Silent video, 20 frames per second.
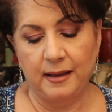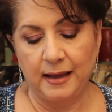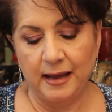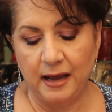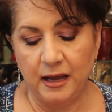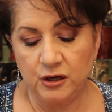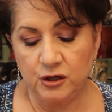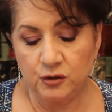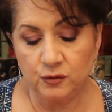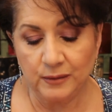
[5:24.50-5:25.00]

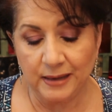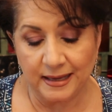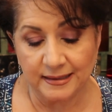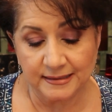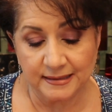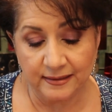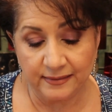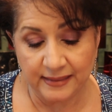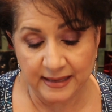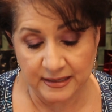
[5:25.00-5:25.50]
I do
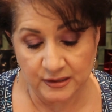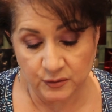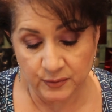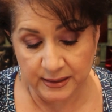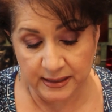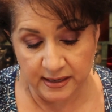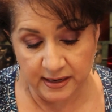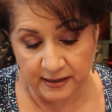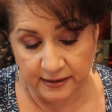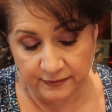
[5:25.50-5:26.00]
lots of things
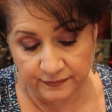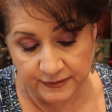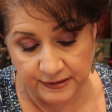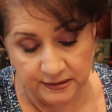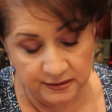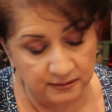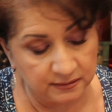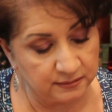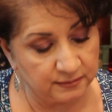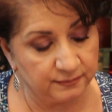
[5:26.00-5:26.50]
with
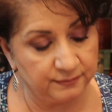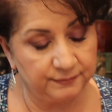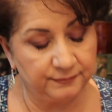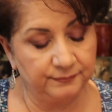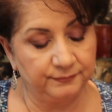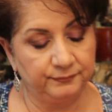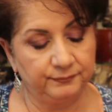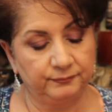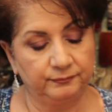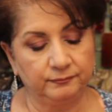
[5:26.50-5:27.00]
knives.
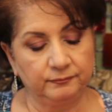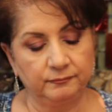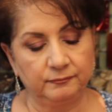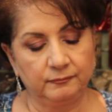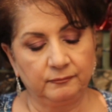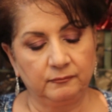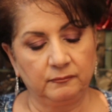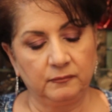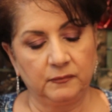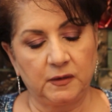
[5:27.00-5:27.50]

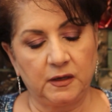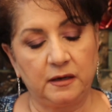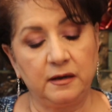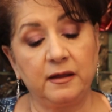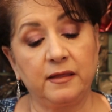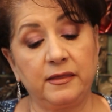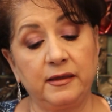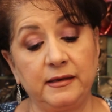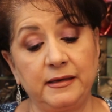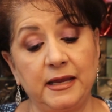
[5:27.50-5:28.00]

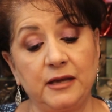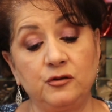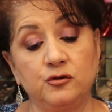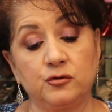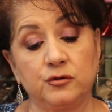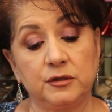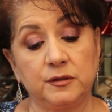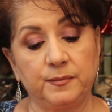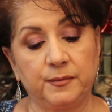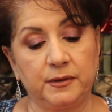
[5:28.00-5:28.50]
Nothing
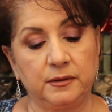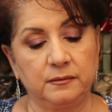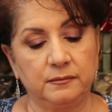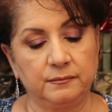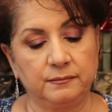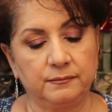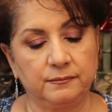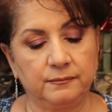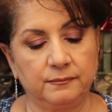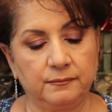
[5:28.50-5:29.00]
dangerous, but
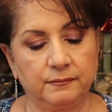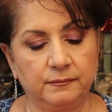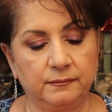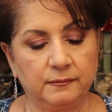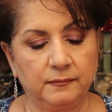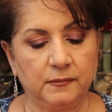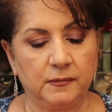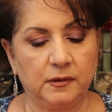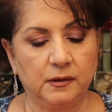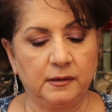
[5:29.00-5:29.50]

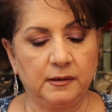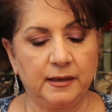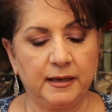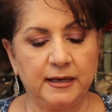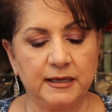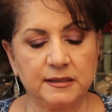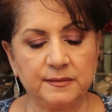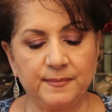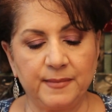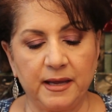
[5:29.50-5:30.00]

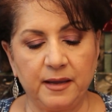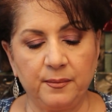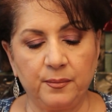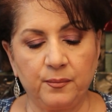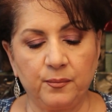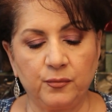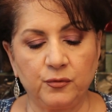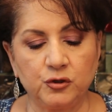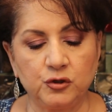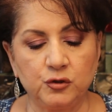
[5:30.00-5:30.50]
that is my
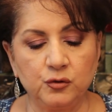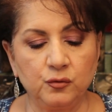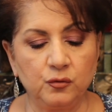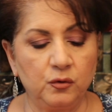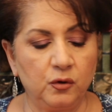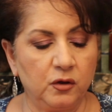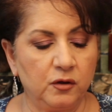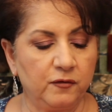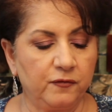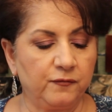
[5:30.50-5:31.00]

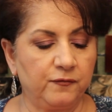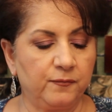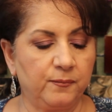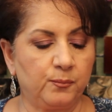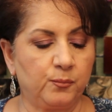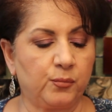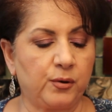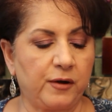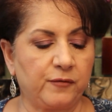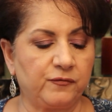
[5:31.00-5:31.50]
tool of
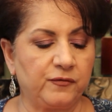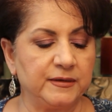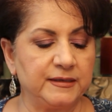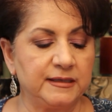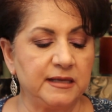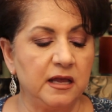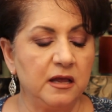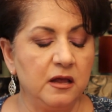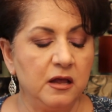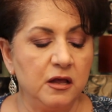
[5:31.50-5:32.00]

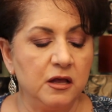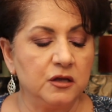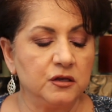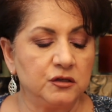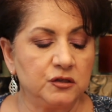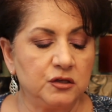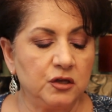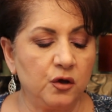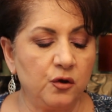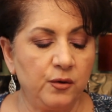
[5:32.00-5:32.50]
preference.
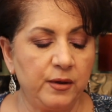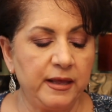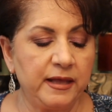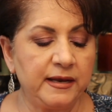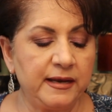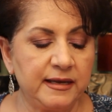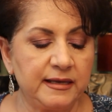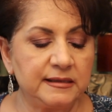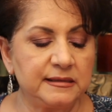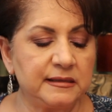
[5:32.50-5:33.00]
So
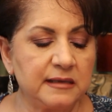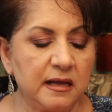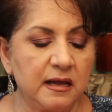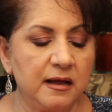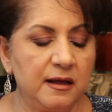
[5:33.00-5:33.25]
it is,